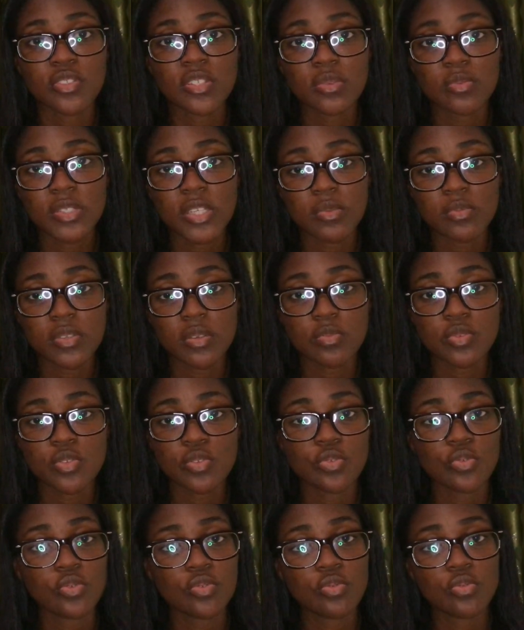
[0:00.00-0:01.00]
Sometimes I'm
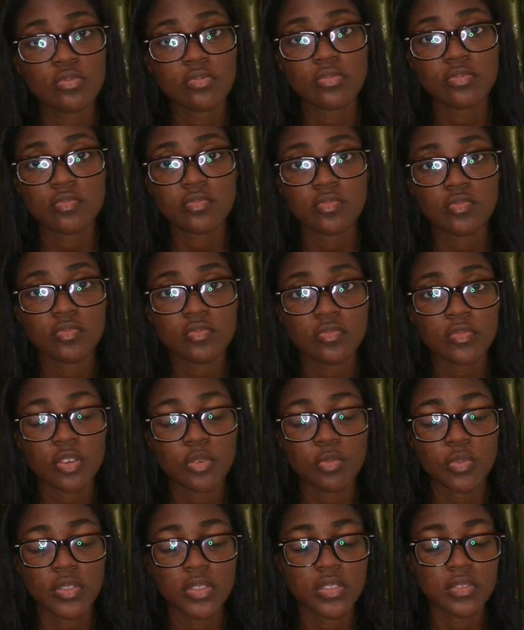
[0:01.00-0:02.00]
so
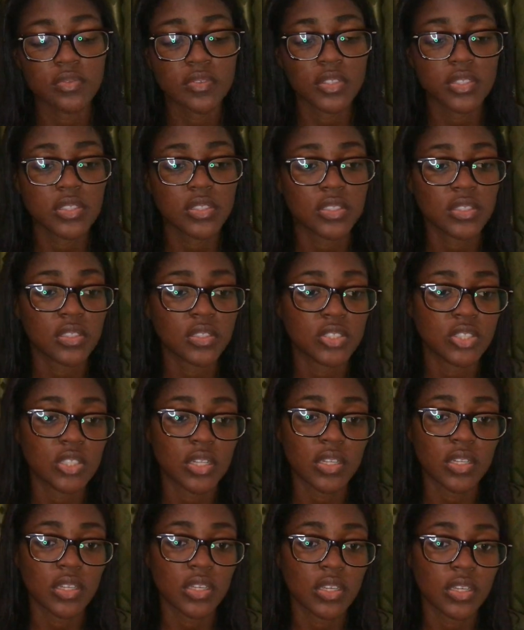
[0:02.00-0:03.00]
unmotivated,
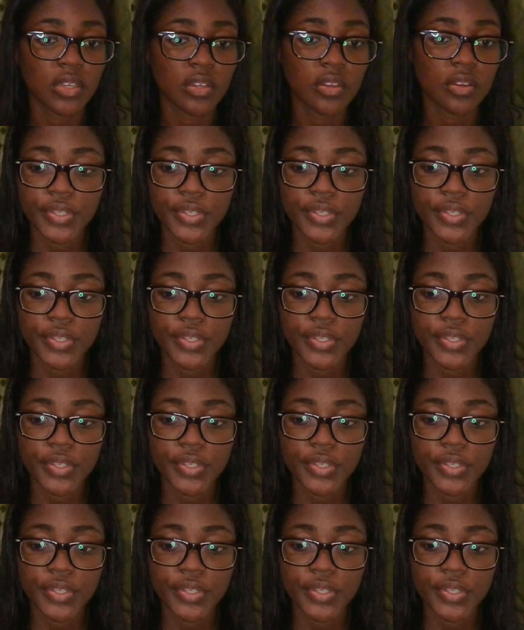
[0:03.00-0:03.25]
Charlie.